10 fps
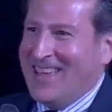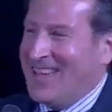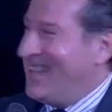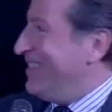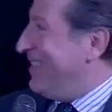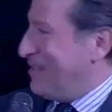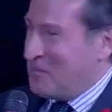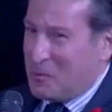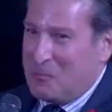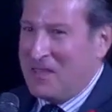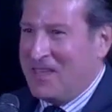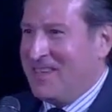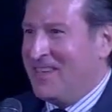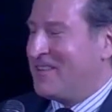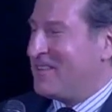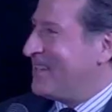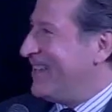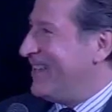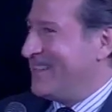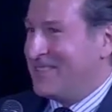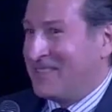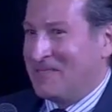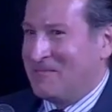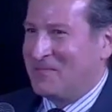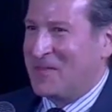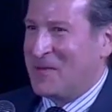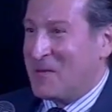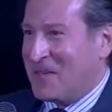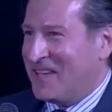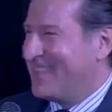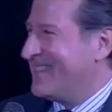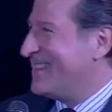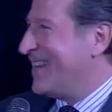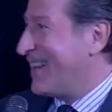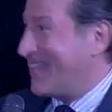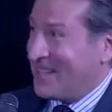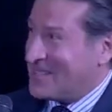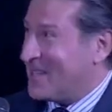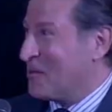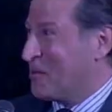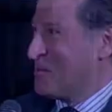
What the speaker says: and he put me here, and okay, I cannot say no.